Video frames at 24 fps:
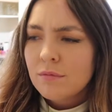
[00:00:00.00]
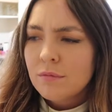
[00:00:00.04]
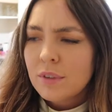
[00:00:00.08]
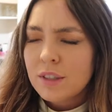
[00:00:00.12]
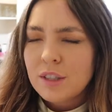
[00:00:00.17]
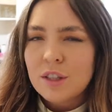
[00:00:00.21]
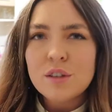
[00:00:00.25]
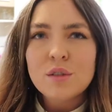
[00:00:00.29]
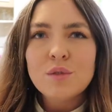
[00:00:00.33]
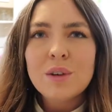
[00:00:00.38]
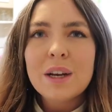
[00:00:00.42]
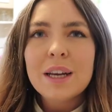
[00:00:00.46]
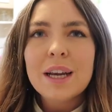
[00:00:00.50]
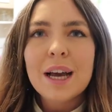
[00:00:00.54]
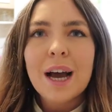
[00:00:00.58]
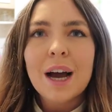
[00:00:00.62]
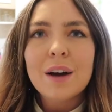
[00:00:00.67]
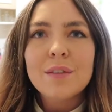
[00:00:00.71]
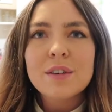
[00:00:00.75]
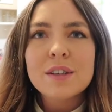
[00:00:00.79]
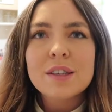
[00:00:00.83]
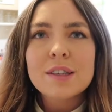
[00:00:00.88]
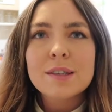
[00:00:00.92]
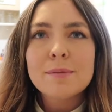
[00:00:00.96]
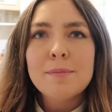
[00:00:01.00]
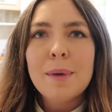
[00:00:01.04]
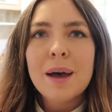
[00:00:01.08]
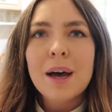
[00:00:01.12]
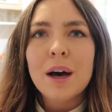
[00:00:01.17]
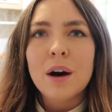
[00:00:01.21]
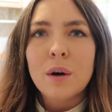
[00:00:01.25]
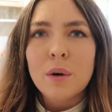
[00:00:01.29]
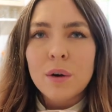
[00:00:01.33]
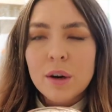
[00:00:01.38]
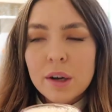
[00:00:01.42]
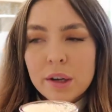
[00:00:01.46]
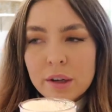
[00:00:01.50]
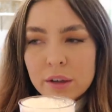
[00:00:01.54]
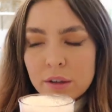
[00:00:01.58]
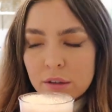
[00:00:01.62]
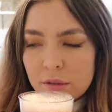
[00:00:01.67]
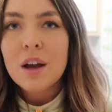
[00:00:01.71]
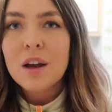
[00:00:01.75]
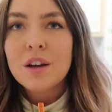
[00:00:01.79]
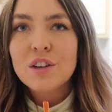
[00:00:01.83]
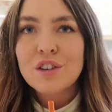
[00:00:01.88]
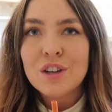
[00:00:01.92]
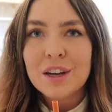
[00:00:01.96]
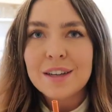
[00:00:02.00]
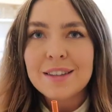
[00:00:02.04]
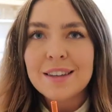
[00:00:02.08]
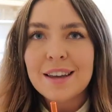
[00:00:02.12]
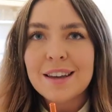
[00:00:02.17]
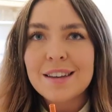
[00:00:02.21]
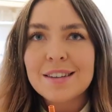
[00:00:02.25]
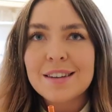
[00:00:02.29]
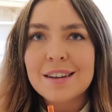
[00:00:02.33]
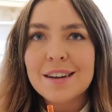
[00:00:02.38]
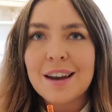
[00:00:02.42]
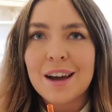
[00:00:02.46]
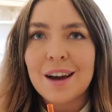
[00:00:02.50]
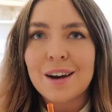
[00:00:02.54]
It doesn't really have a smell. Should I taste it